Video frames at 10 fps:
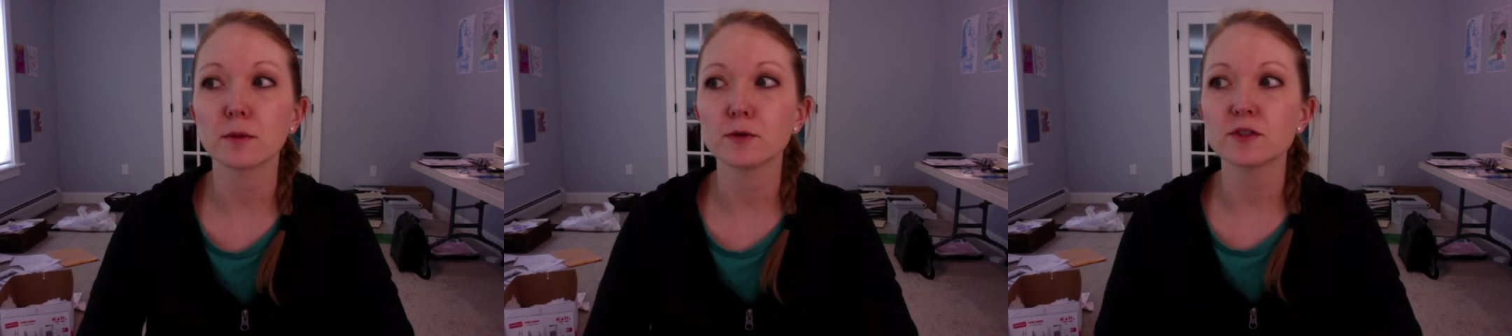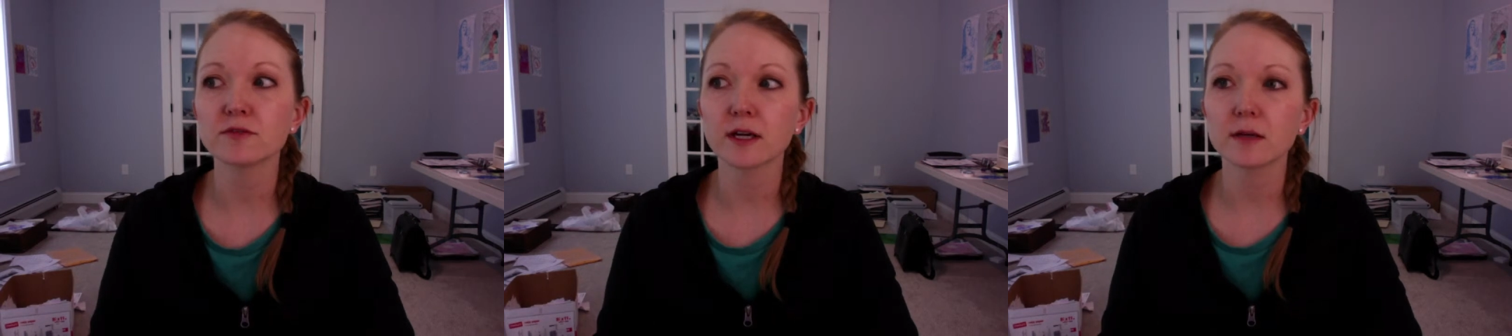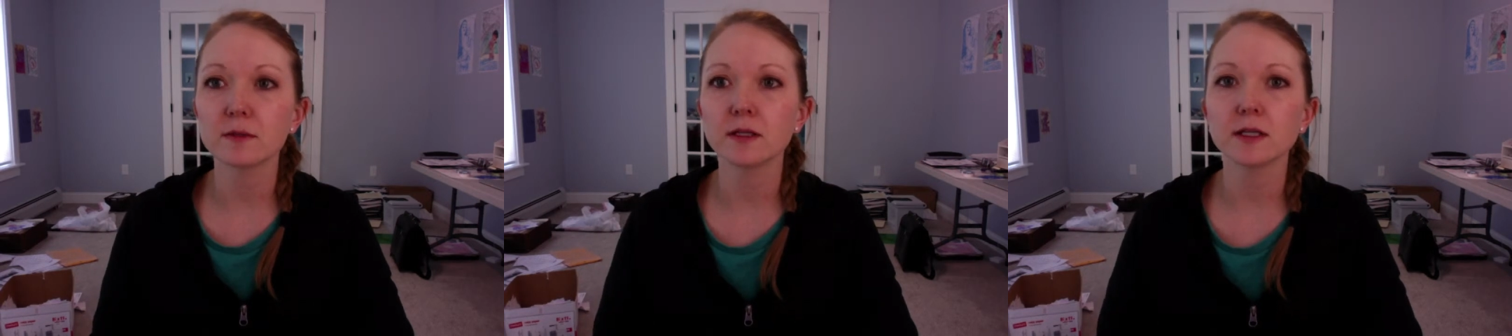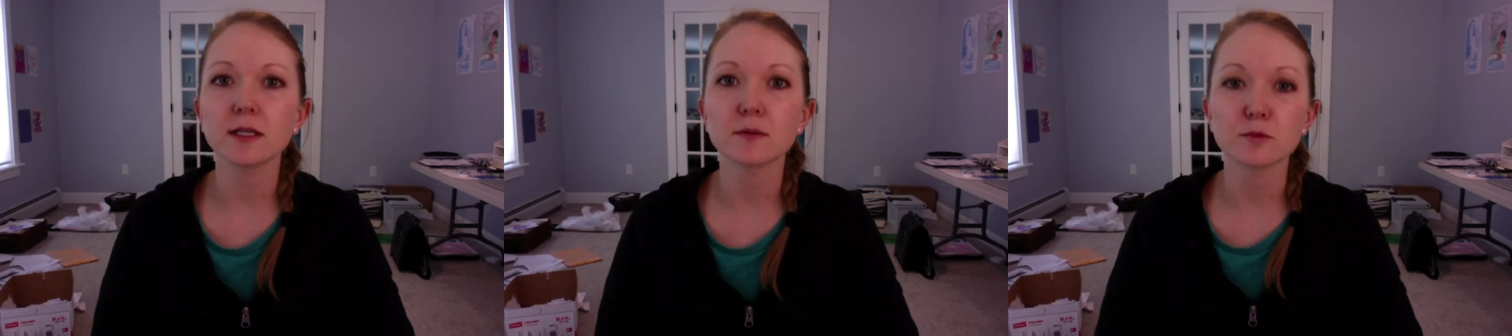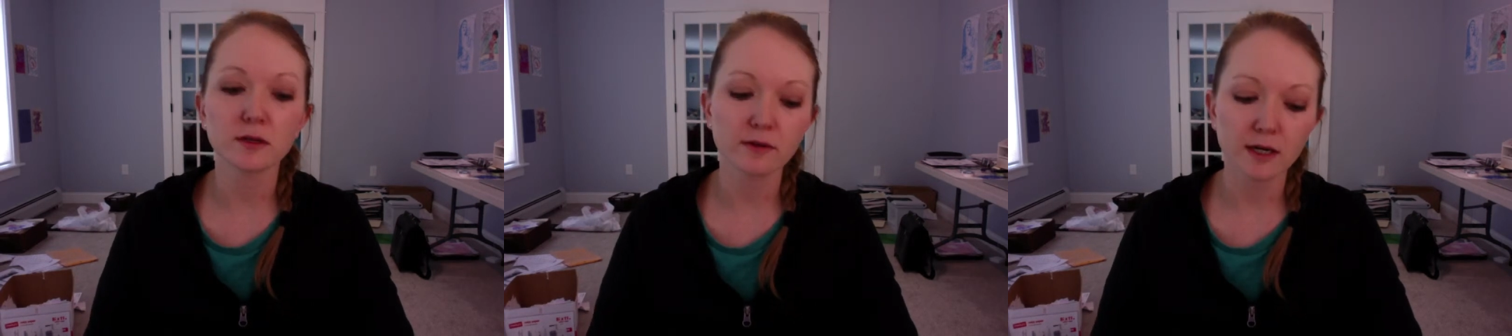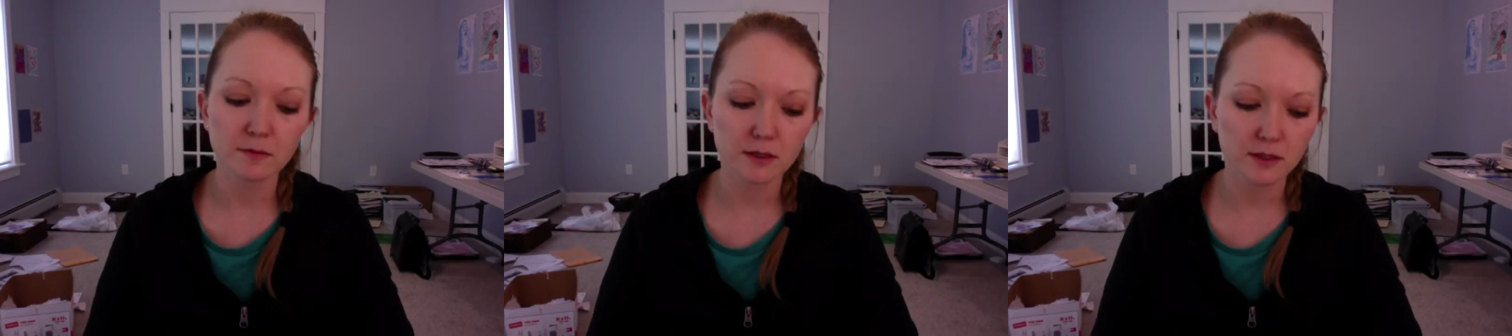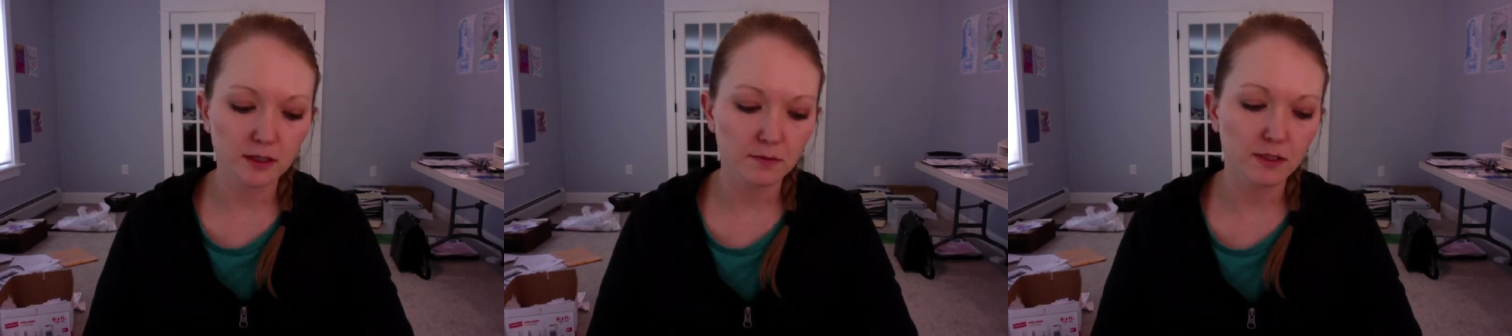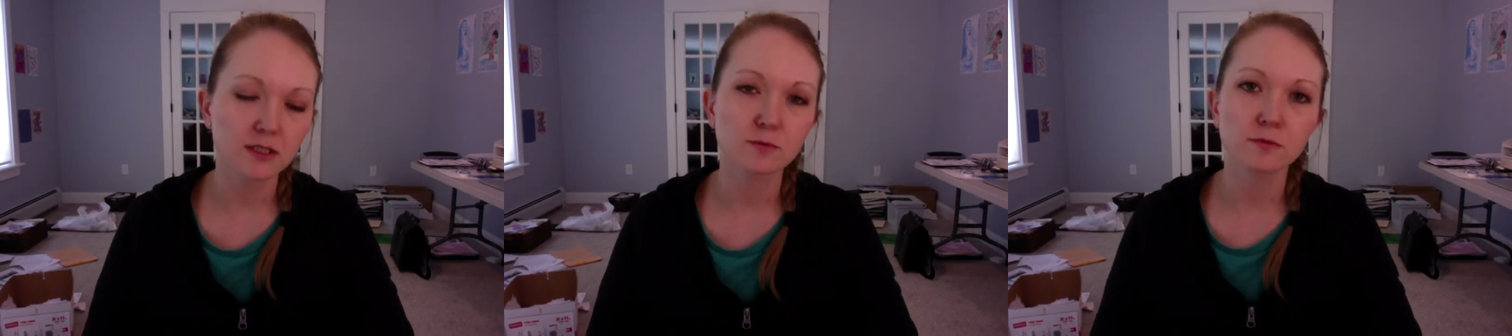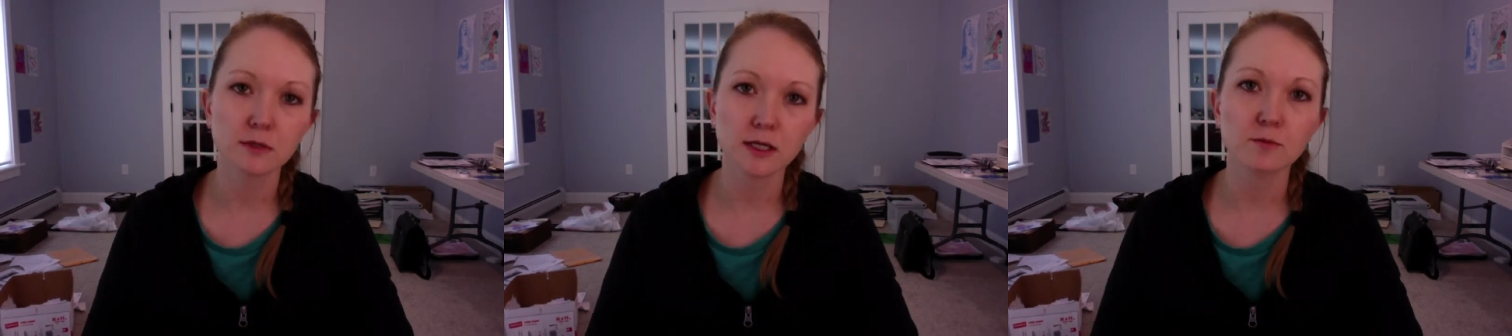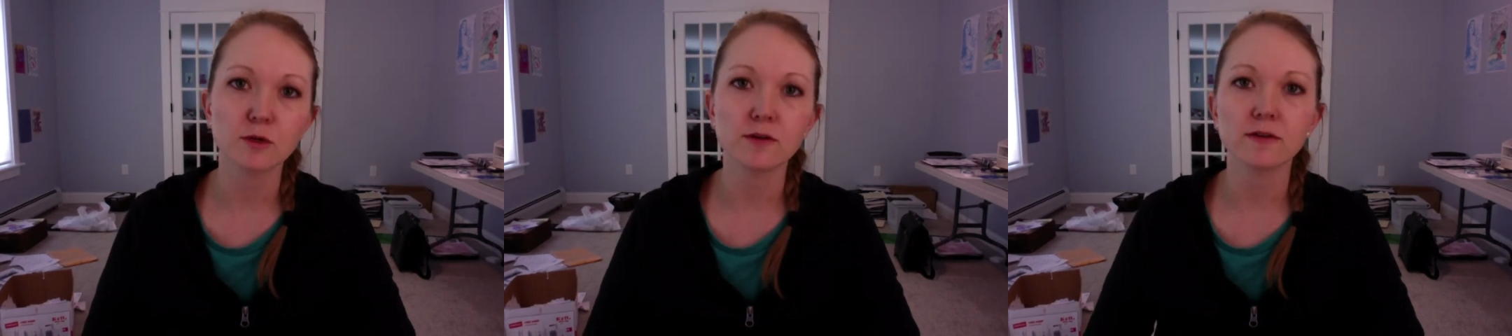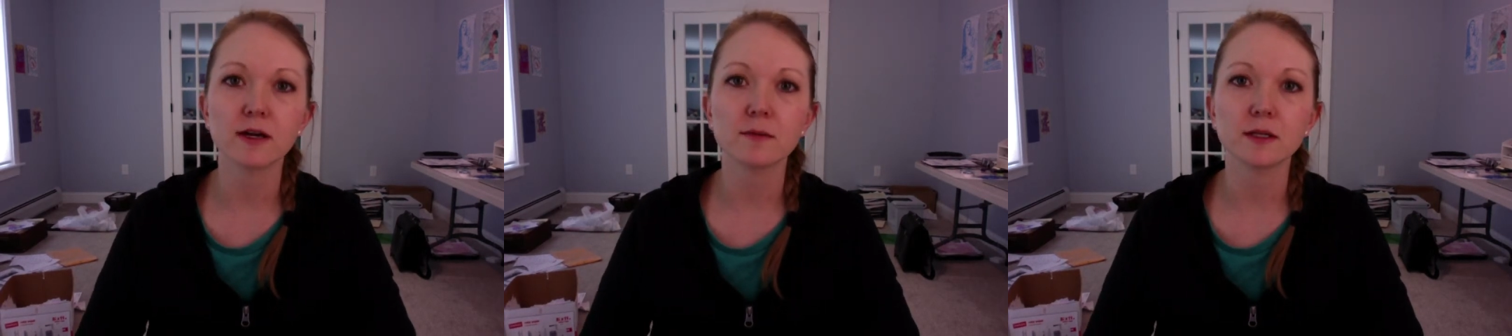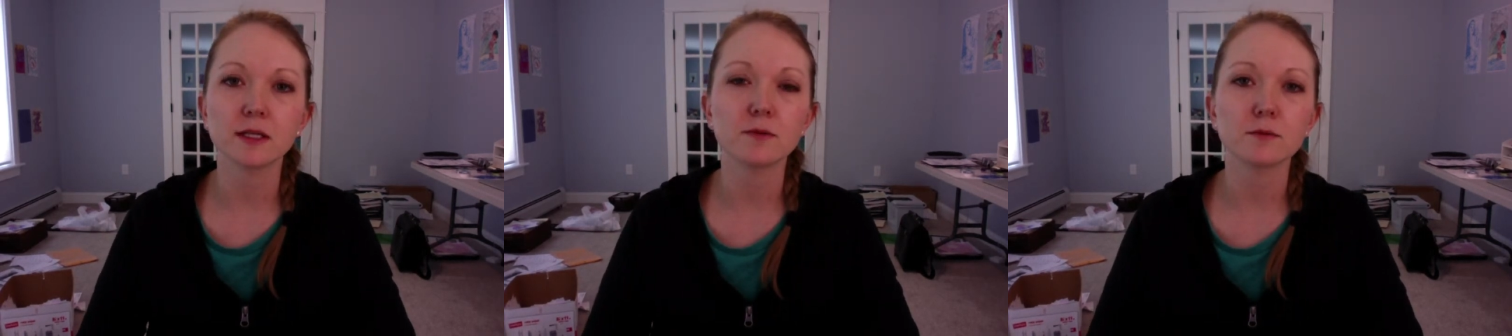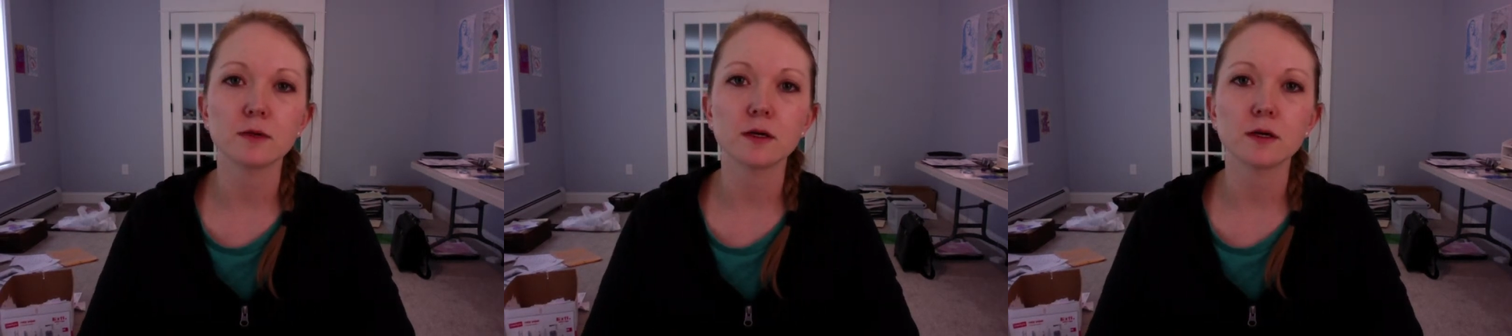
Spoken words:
post-viability than pre-viability because, again, pre-viability